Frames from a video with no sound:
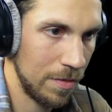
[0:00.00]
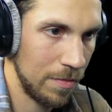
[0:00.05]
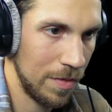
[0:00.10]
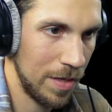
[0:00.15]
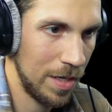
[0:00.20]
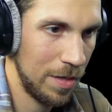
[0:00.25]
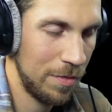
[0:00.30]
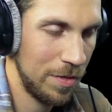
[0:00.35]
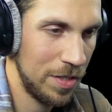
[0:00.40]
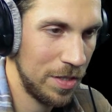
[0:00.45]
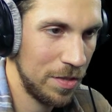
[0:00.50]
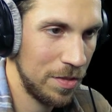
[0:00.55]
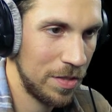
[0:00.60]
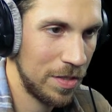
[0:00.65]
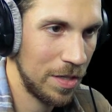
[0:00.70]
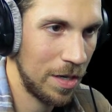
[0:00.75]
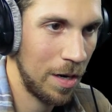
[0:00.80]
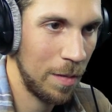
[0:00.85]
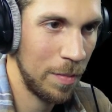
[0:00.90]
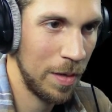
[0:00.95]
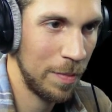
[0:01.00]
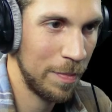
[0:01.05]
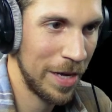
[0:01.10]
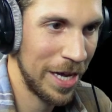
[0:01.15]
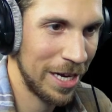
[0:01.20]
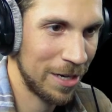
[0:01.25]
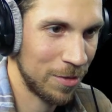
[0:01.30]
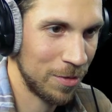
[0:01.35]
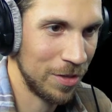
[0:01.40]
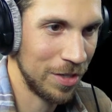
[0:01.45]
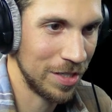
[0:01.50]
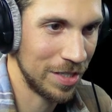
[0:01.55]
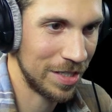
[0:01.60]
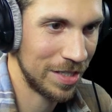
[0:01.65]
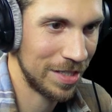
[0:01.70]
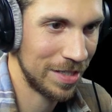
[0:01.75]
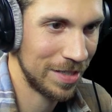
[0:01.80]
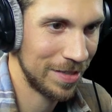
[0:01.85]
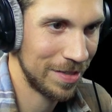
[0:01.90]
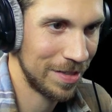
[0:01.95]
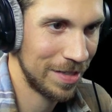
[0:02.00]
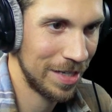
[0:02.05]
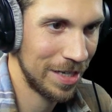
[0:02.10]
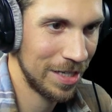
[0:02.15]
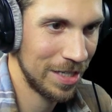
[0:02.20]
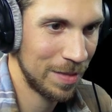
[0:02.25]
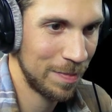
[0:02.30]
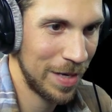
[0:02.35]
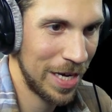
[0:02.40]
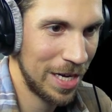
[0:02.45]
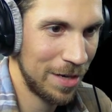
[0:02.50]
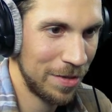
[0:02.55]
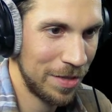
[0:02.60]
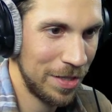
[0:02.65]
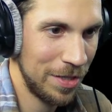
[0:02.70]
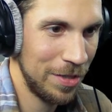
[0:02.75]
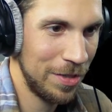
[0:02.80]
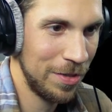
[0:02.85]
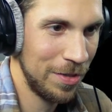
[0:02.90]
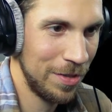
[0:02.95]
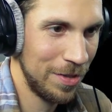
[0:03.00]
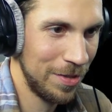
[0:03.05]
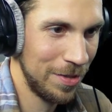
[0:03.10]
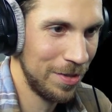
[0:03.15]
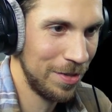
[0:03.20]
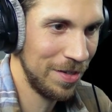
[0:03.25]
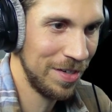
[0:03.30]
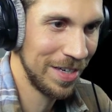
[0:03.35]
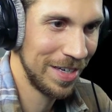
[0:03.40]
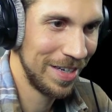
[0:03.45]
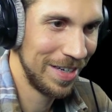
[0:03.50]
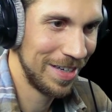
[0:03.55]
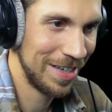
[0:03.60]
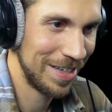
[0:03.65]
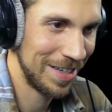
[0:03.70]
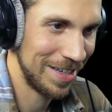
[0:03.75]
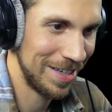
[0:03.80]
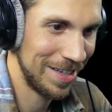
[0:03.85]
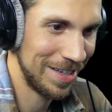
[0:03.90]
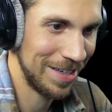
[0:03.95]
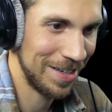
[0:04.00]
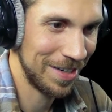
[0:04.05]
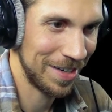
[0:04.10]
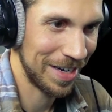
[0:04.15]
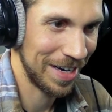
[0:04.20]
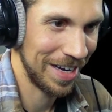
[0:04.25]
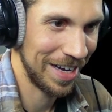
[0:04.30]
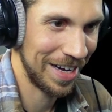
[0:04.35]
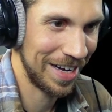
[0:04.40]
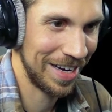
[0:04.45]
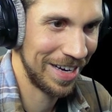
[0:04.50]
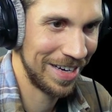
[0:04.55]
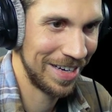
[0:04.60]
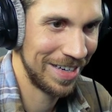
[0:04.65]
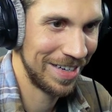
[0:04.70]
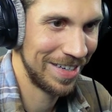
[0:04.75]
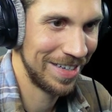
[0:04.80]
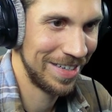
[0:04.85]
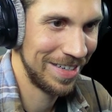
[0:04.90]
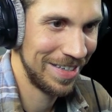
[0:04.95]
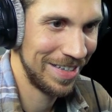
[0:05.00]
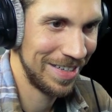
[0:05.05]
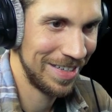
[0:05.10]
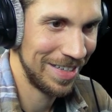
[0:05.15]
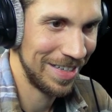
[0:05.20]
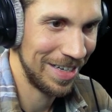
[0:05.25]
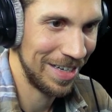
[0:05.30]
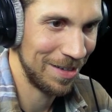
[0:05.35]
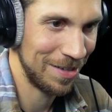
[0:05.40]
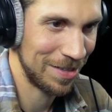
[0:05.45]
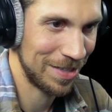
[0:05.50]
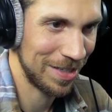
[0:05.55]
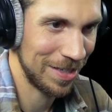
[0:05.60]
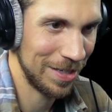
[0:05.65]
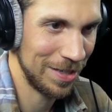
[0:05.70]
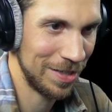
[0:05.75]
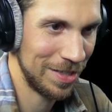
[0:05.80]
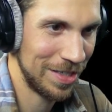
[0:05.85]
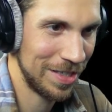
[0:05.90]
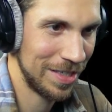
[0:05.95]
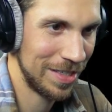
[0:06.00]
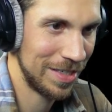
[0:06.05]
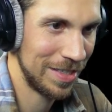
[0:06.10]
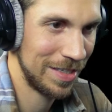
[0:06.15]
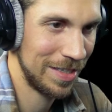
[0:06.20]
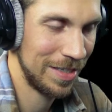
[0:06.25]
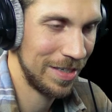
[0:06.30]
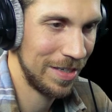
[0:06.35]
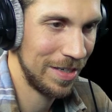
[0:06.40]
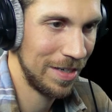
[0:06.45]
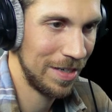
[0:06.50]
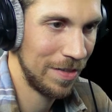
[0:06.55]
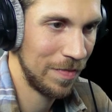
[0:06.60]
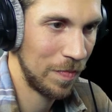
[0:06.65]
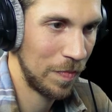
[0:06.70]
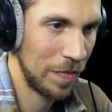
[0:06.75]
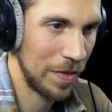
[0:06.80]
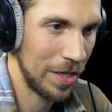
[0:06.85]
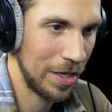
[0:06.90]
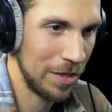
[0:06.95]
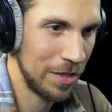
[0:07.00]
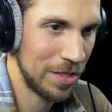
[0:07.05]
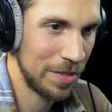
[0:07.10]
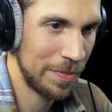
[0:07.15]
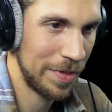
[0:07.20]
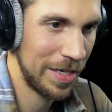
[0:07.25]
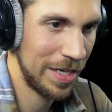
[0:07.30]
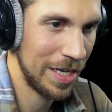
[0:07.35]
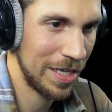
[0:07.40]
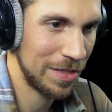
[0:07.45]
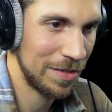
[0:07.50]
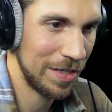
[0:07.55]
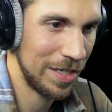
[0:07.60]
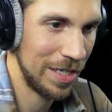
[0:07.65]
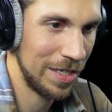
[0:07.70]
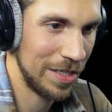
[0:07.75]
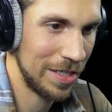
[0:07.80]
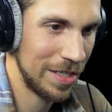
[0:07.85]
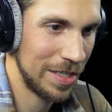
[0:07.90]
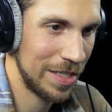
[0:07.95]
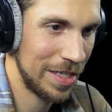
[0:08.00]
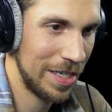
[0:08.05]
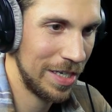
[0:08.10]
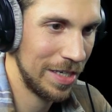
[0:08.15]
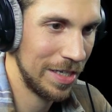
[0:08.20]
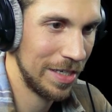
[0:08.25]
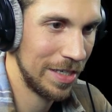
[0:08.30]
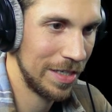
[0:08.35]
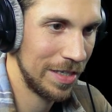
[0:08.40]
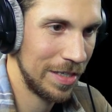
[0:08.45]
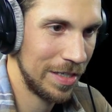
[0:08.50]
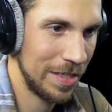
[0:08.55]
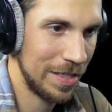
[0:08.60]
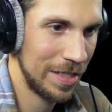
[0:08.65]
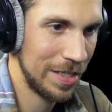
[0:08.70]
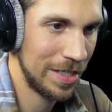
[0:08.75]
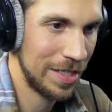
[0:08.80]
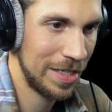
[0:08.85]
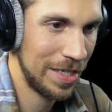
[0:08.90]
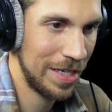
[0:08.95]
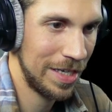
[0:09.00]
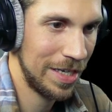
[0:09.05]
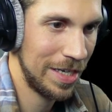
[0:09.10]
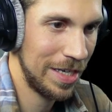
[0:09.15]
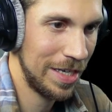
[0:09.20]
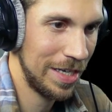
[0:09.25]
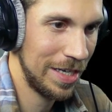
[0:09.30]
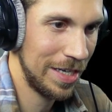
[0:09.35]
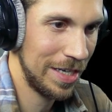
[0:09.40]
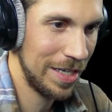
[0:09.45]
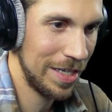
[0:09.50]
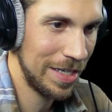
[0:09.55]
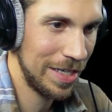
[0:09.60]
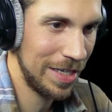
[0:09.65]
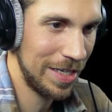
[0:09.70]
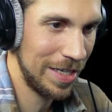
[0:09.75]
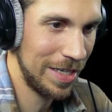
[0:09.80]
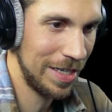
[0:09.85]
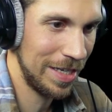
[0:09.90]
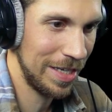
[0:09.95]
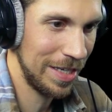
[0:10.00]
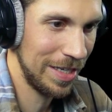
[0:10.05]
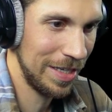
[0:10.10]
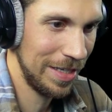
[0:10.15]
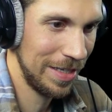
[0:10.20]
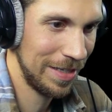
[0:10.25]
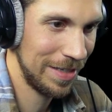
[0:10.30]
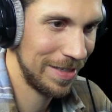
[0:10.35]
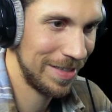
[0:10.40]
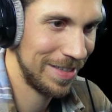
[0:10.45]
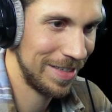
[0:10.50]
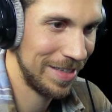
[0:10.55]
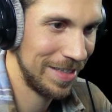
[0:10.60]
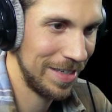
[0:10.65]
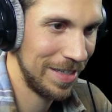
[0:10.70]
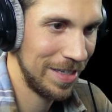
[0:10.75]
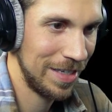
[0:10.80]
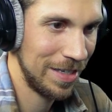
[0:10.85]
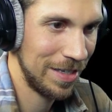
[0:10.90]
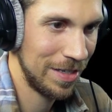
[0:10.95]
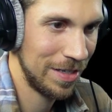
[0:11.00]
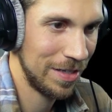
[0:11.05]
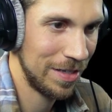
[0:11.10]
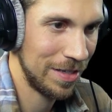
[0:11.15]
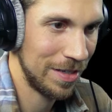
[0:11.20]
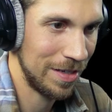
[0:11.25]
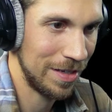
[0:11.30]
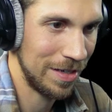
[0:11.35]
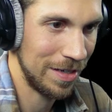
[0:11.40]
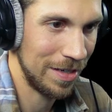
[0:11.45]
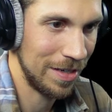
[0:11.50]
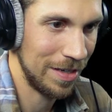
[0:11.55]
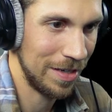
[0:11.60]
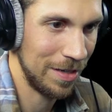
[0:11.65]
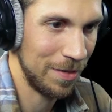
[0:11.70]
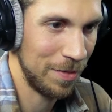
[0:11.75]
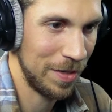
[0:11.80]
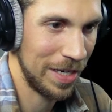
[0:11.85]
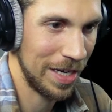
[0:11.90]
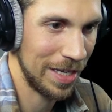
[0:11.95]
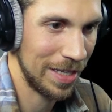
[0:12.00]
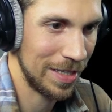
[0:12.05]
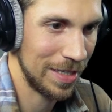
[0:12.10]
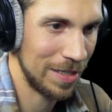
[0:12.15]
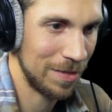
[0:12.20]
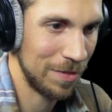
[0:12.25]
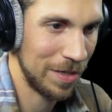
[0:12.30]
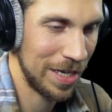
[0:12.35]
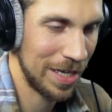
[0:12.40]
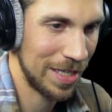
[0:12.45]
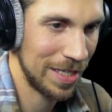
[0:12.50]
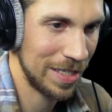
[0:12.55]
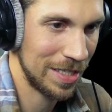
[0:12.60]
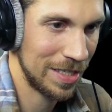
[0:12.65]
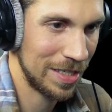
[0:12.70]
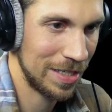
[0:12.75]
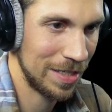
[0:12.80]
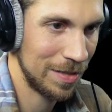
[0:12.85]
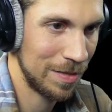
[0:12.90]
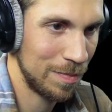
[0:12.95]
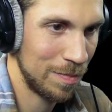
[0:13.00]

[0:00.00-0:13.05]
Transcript: Why would you start me backwards? What the hell's the matter with you? Oh god. That was close. Oh, there's so many dots right here. Is this it? Is this it? Alright, we got this. We got this.